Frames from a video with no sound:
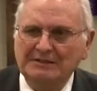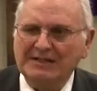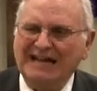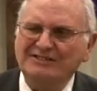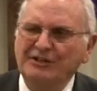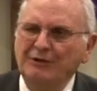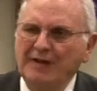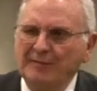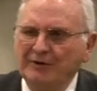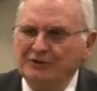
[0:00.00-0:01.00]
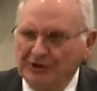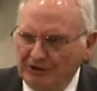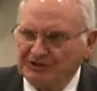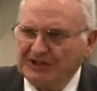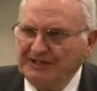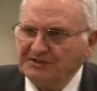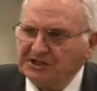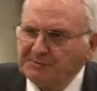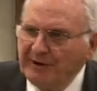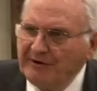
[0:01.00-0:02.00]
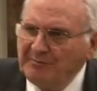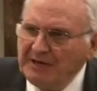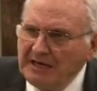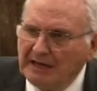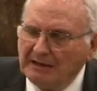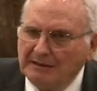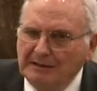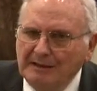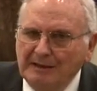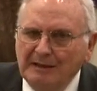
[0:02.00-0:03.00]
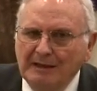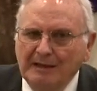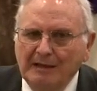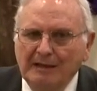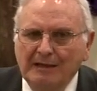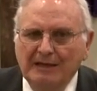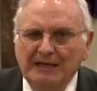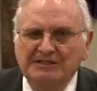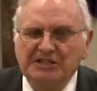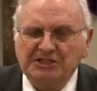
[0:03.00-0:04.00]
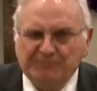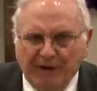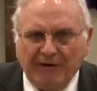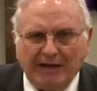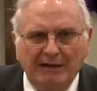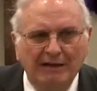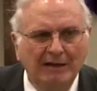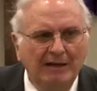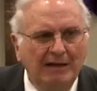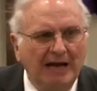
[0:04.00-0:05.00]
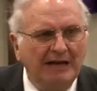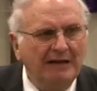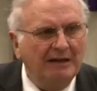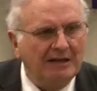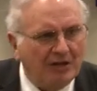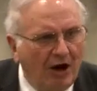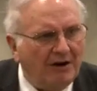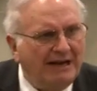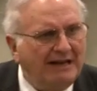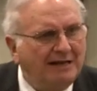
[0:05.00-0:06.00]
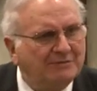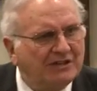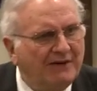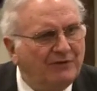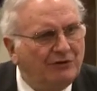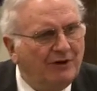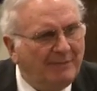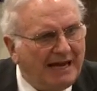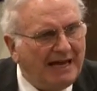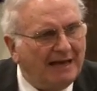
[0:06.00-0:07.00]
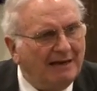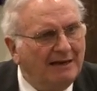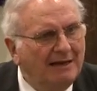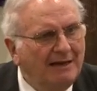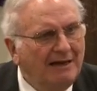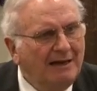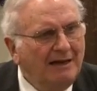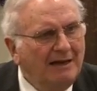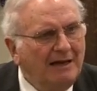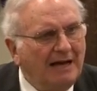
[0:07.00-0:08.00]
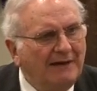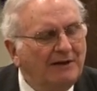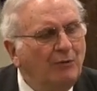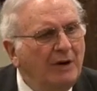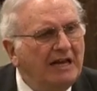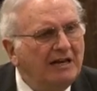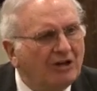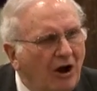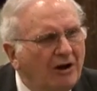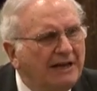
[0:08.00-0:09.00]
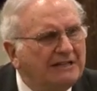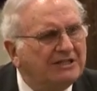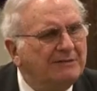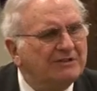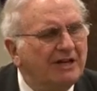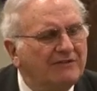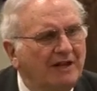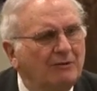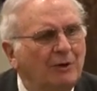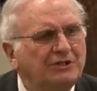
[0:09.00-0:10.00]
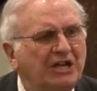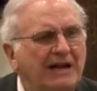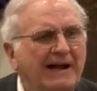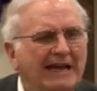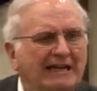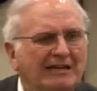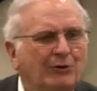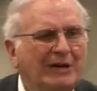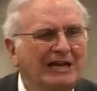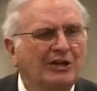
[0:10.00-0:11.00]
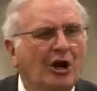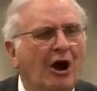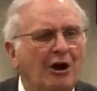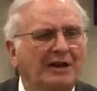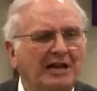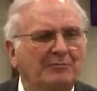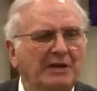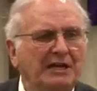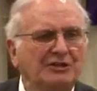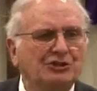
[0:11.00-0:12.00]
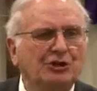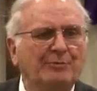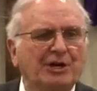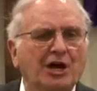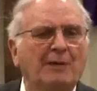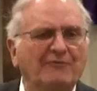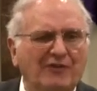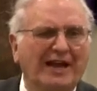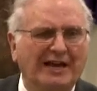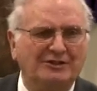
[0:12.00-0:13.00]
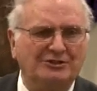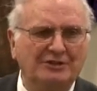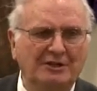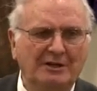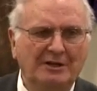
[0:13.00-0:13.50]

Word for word: So, how does he do that, preacher? Because Satan's a spirit being. He's a spirit, and he'll incarnate himself into a man. And then, when he incarnates himself, in other words, to incarnate means to become flesh.